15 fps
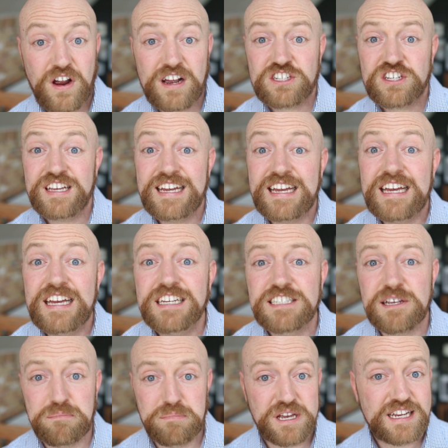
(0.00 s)
actually is
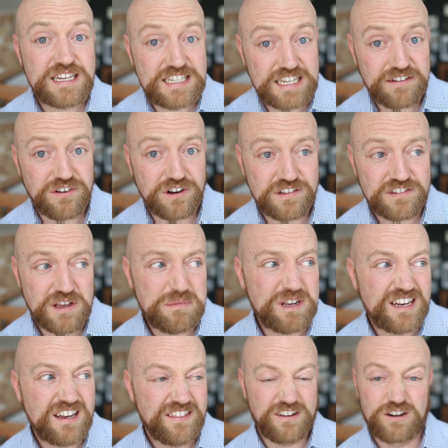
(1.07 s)
a big difference. I
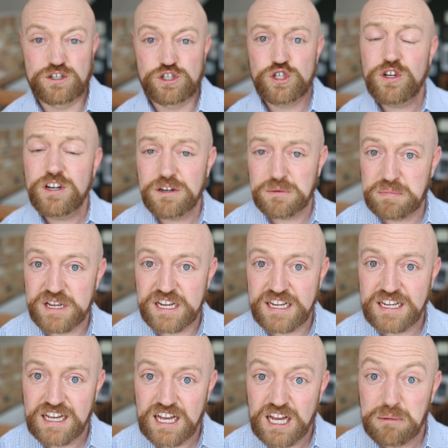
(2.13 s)
mean, there shouldn't
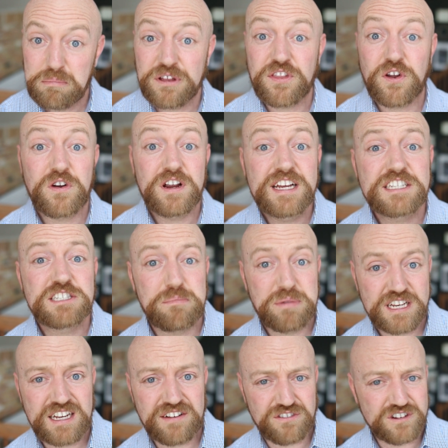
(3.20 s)
be, but there is a
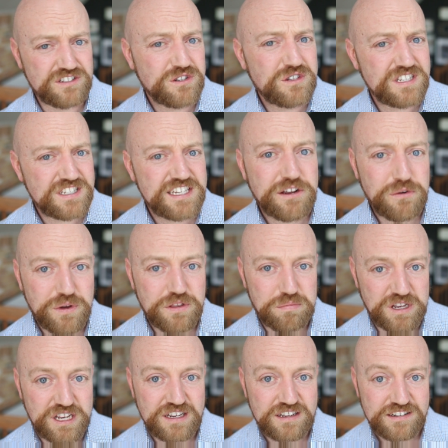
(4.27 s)
big difference. So just stick with me.